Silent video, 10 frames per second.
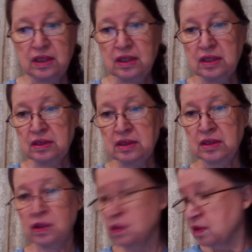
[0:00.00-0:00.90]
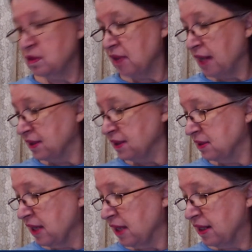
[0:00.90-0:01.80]
So
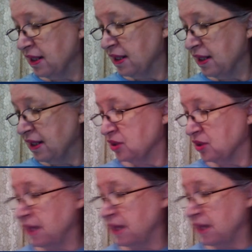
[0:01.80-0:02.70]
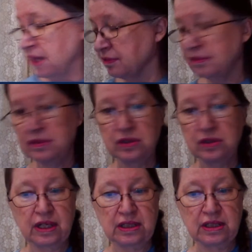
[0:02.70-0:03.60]
I did answer that. So
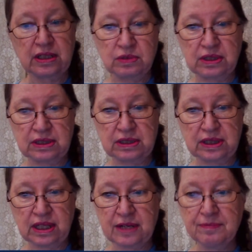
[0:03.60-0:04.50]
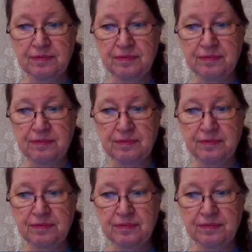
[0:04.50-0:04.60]
I guess you weren't listening, huh?